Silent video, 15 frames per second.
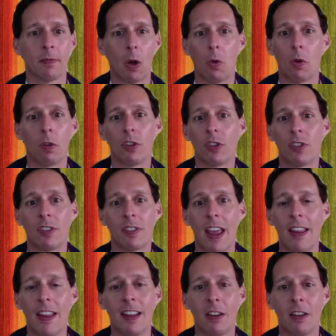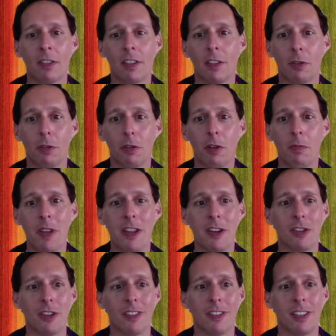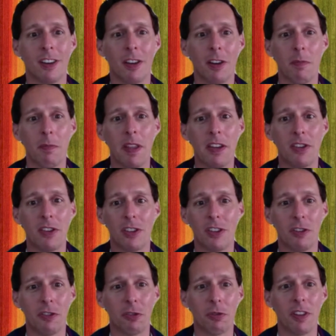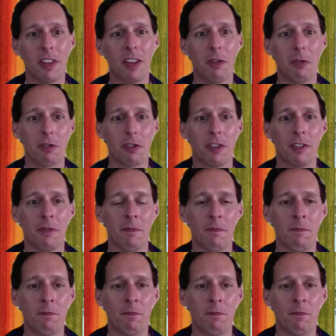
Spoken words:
Or just head down to Laguna Beach and sit on a beach and enjoy the ocean.